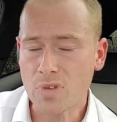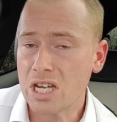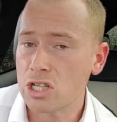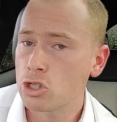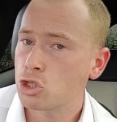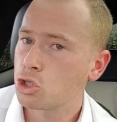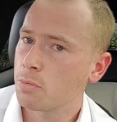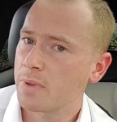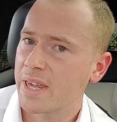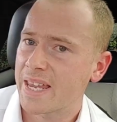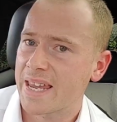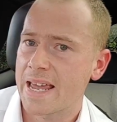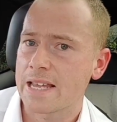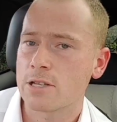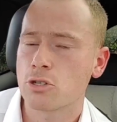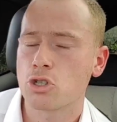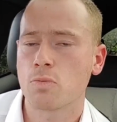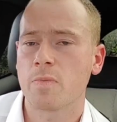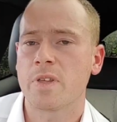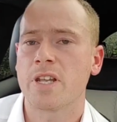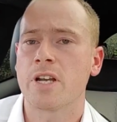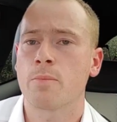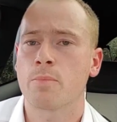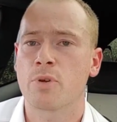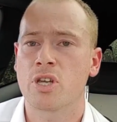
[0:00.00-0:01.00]
Something
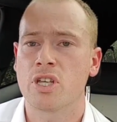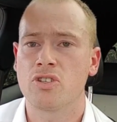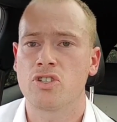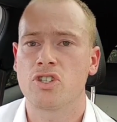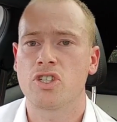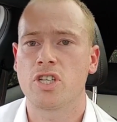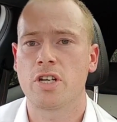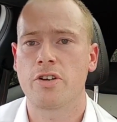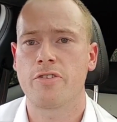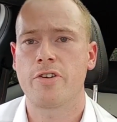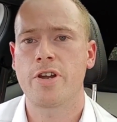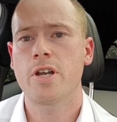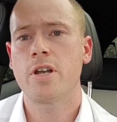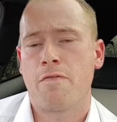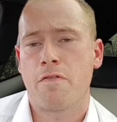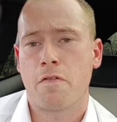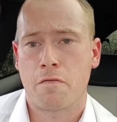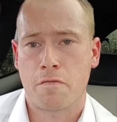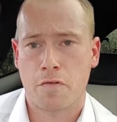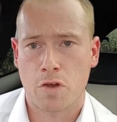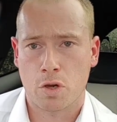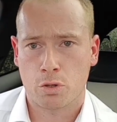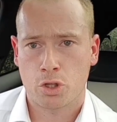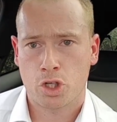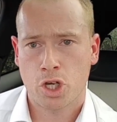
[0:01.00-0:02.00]
I'm considering for
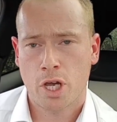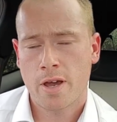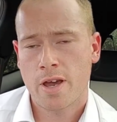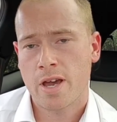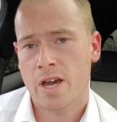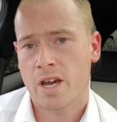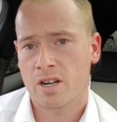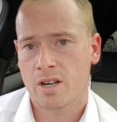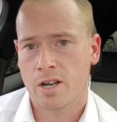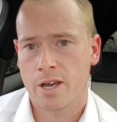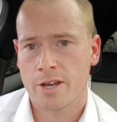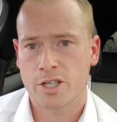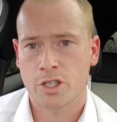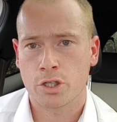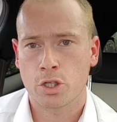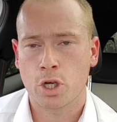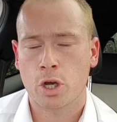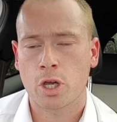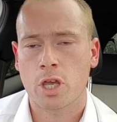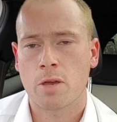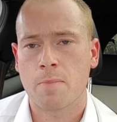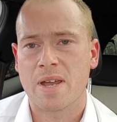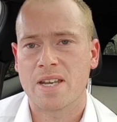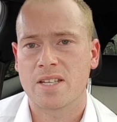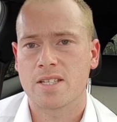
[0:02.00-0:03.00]
future. I'd like to
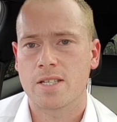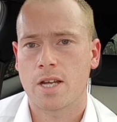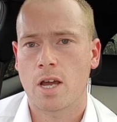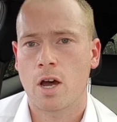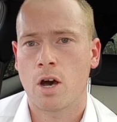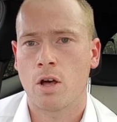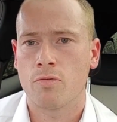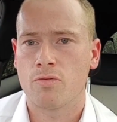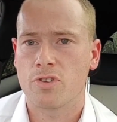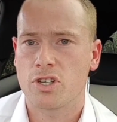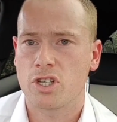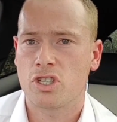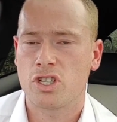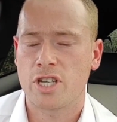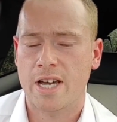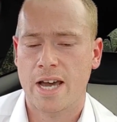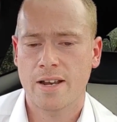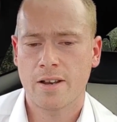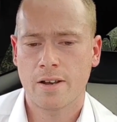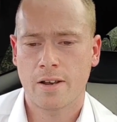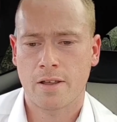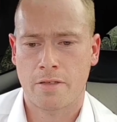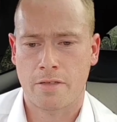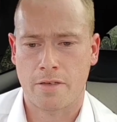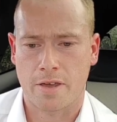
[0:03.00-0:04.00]
document it on this
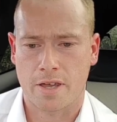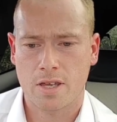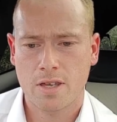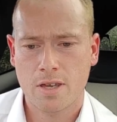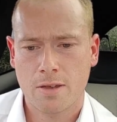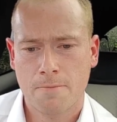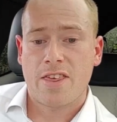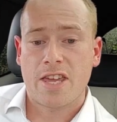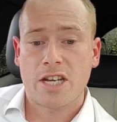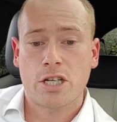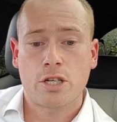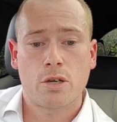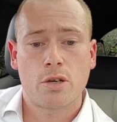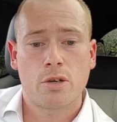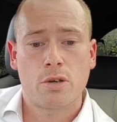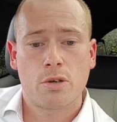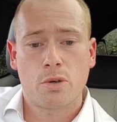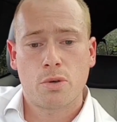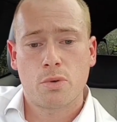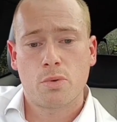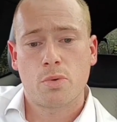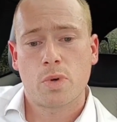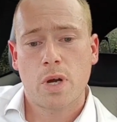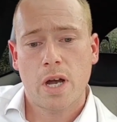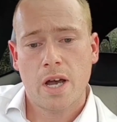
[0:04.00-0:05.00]
channel. I think they
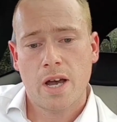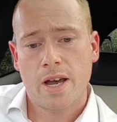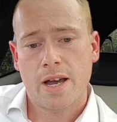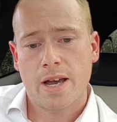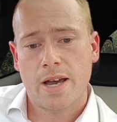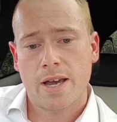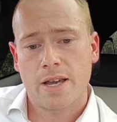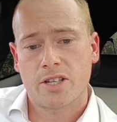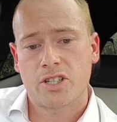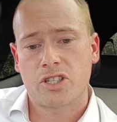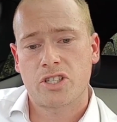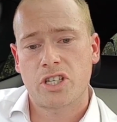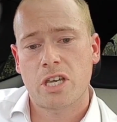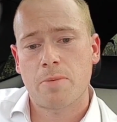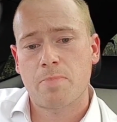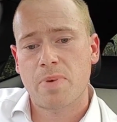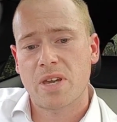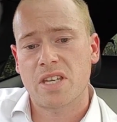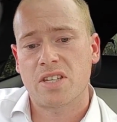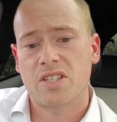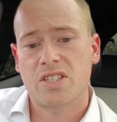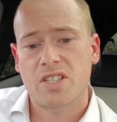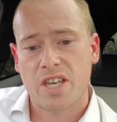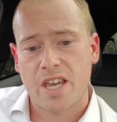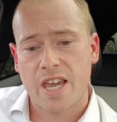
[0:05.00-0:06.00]
do
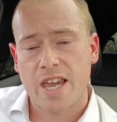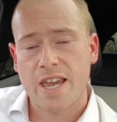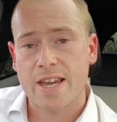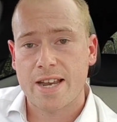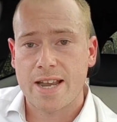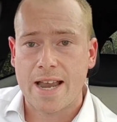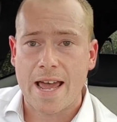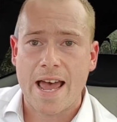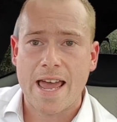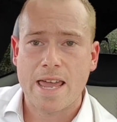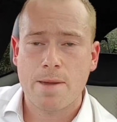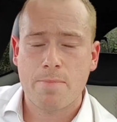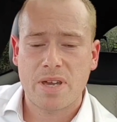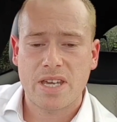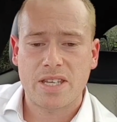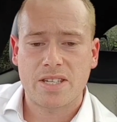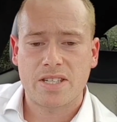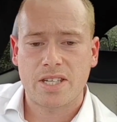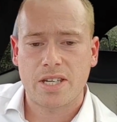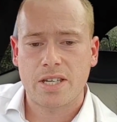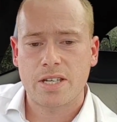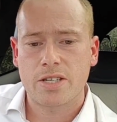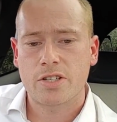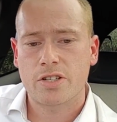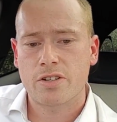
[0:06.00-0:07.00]
CBT and
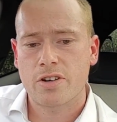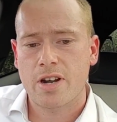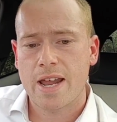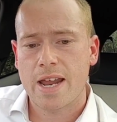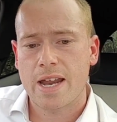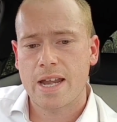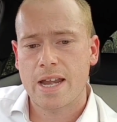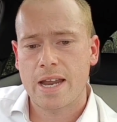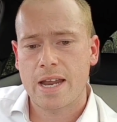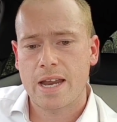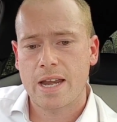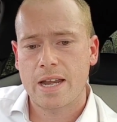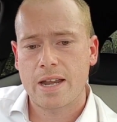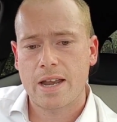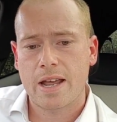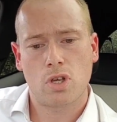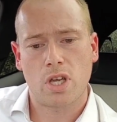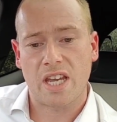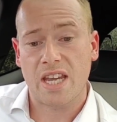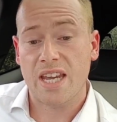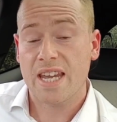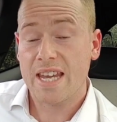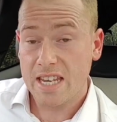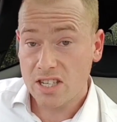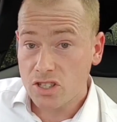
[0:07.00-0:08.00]
ABT training.
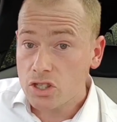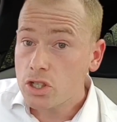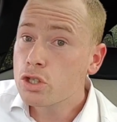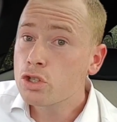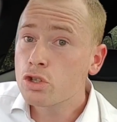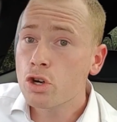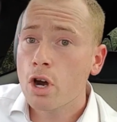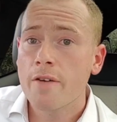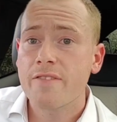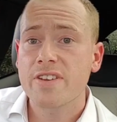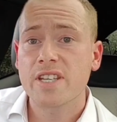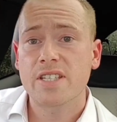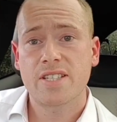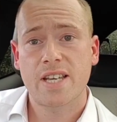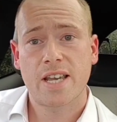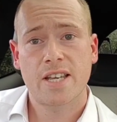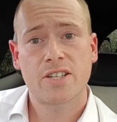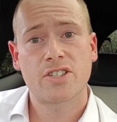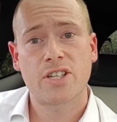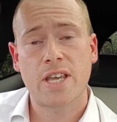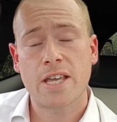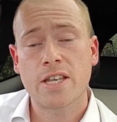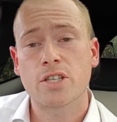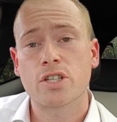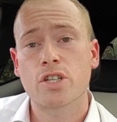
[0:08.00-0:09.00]
It is a driving test
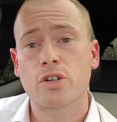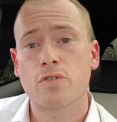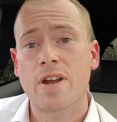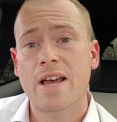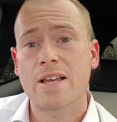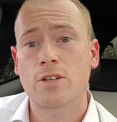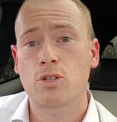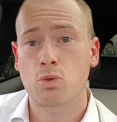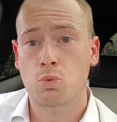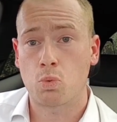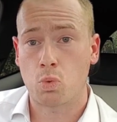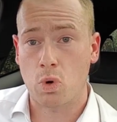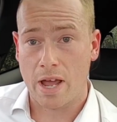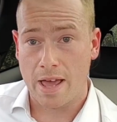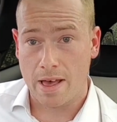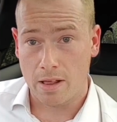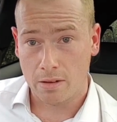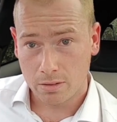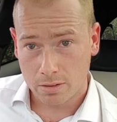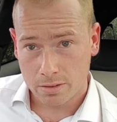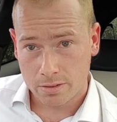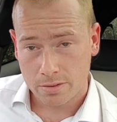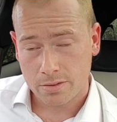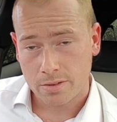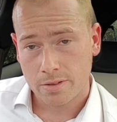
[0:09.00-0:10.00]
centre as
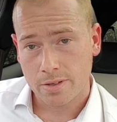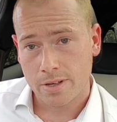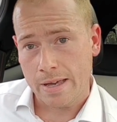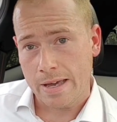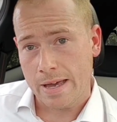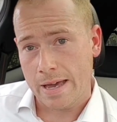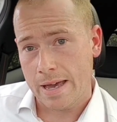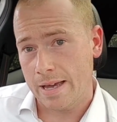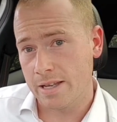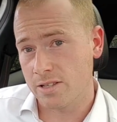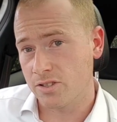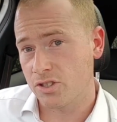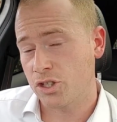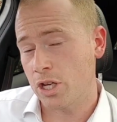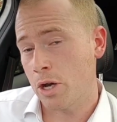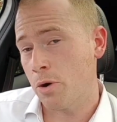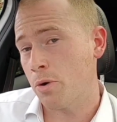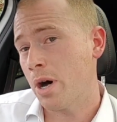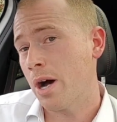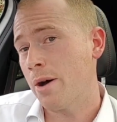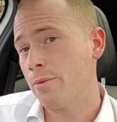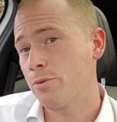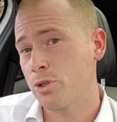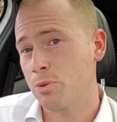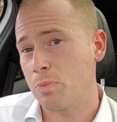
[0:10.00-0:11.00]
well, and so
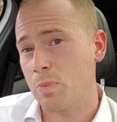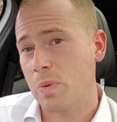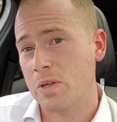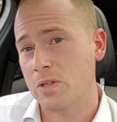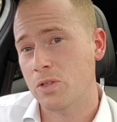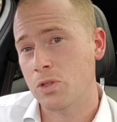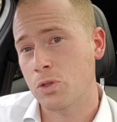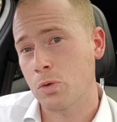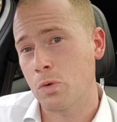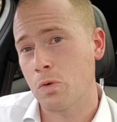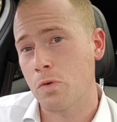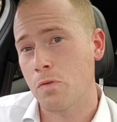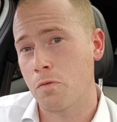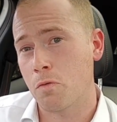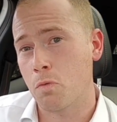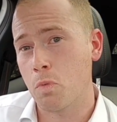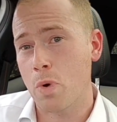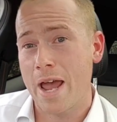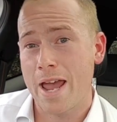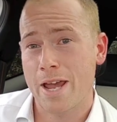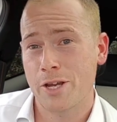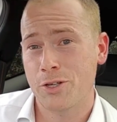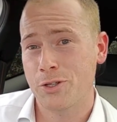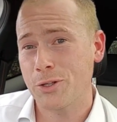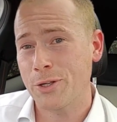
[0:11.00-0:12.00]
I was a bit sort of,
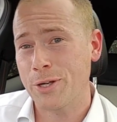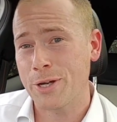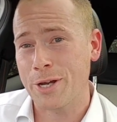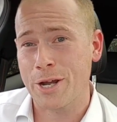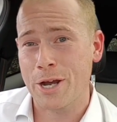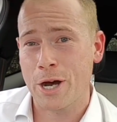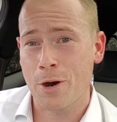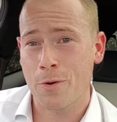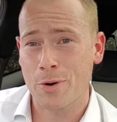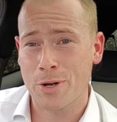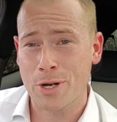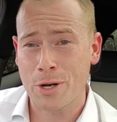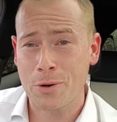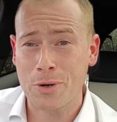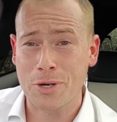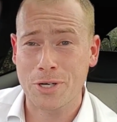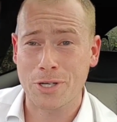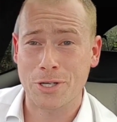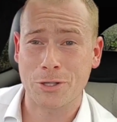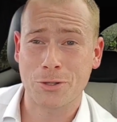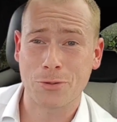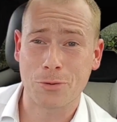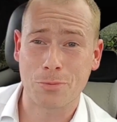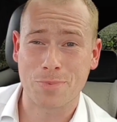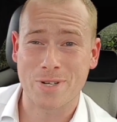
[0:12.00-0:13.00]
where shall I go? I don't want to
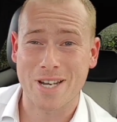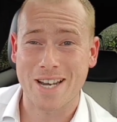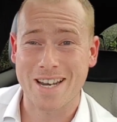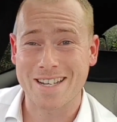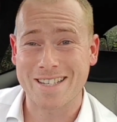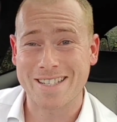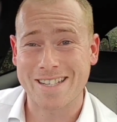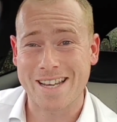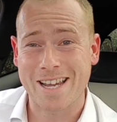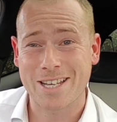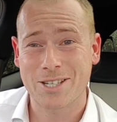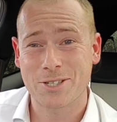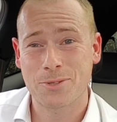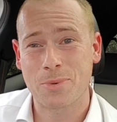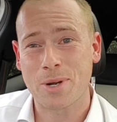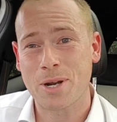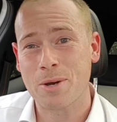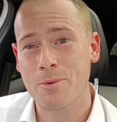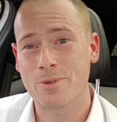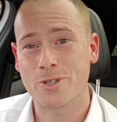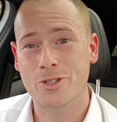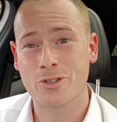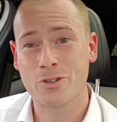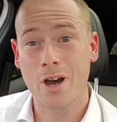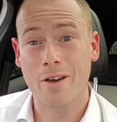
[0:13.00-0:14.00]
disrupt any tests when I
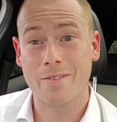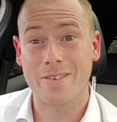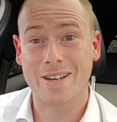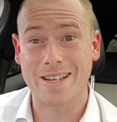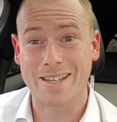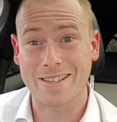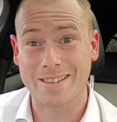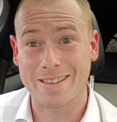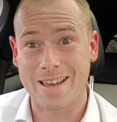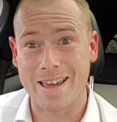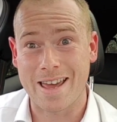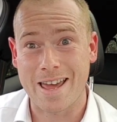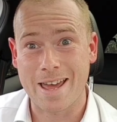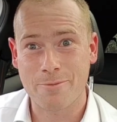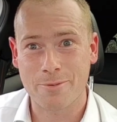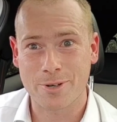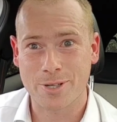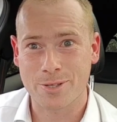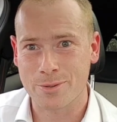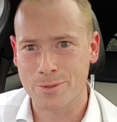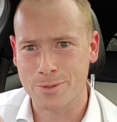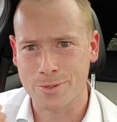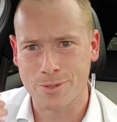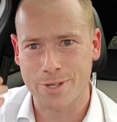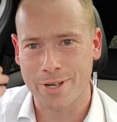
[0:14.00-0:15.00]
was driving in there,
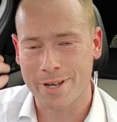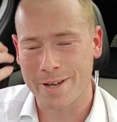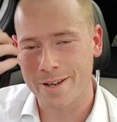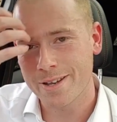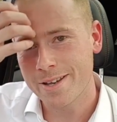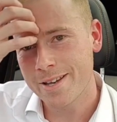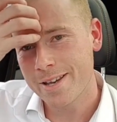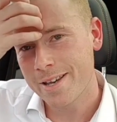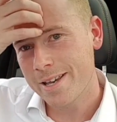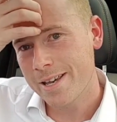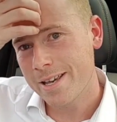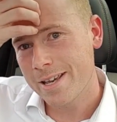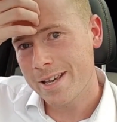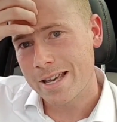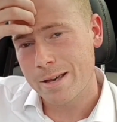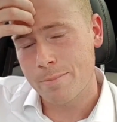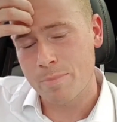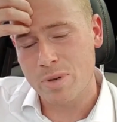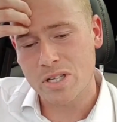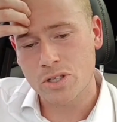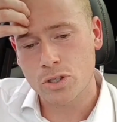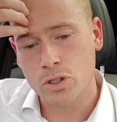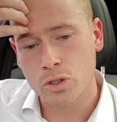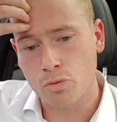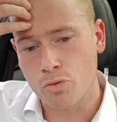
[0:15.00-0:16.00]
which was a
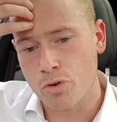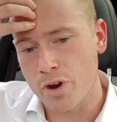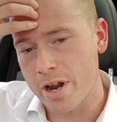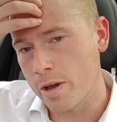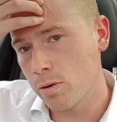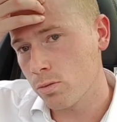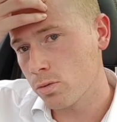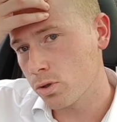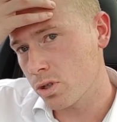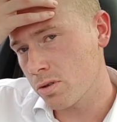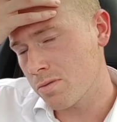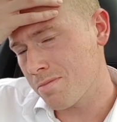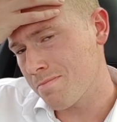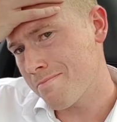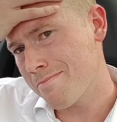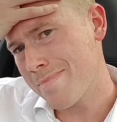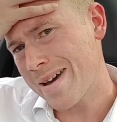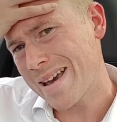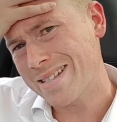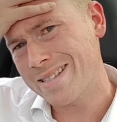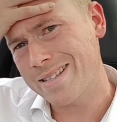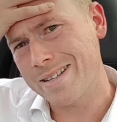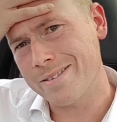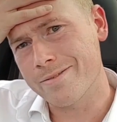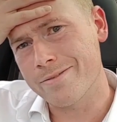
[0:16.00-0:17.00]
bit surreal. It was
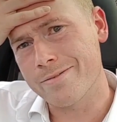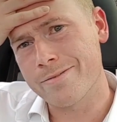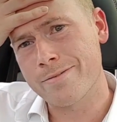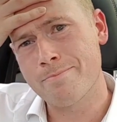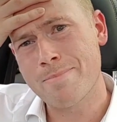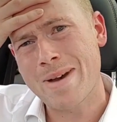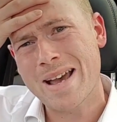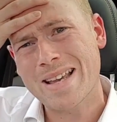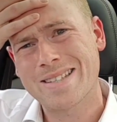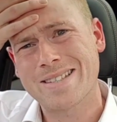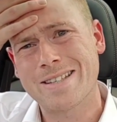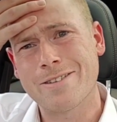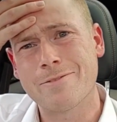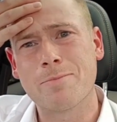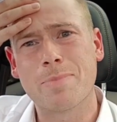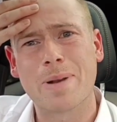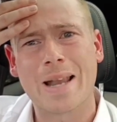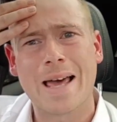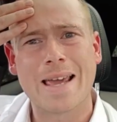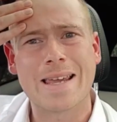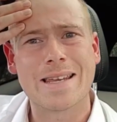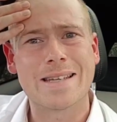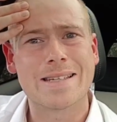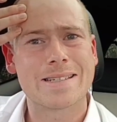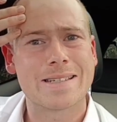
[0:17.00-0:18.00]
a massive
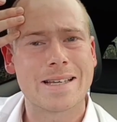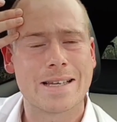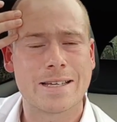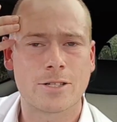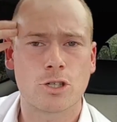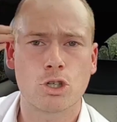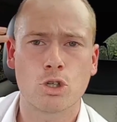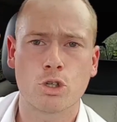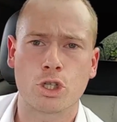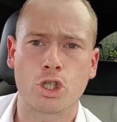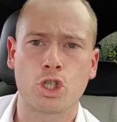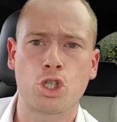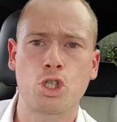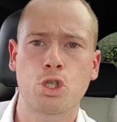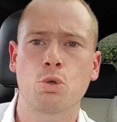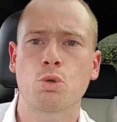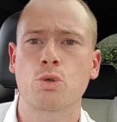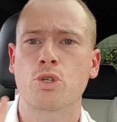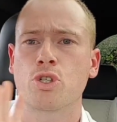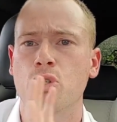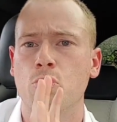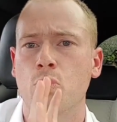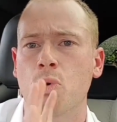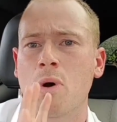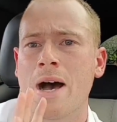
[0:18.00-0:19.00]
place, sort of
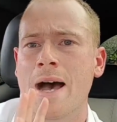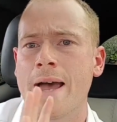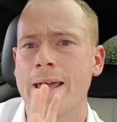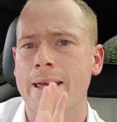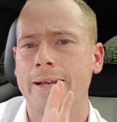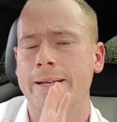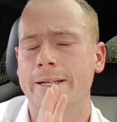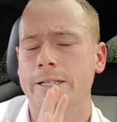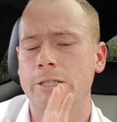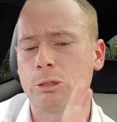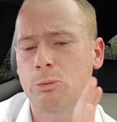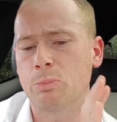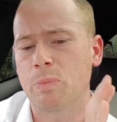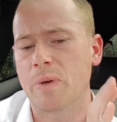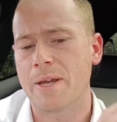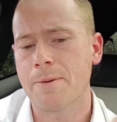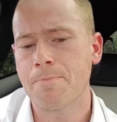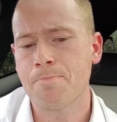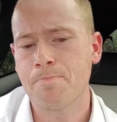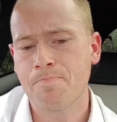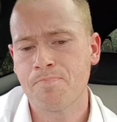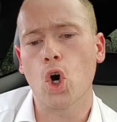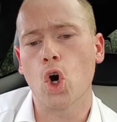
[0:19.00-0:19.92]
tucked away a little bit.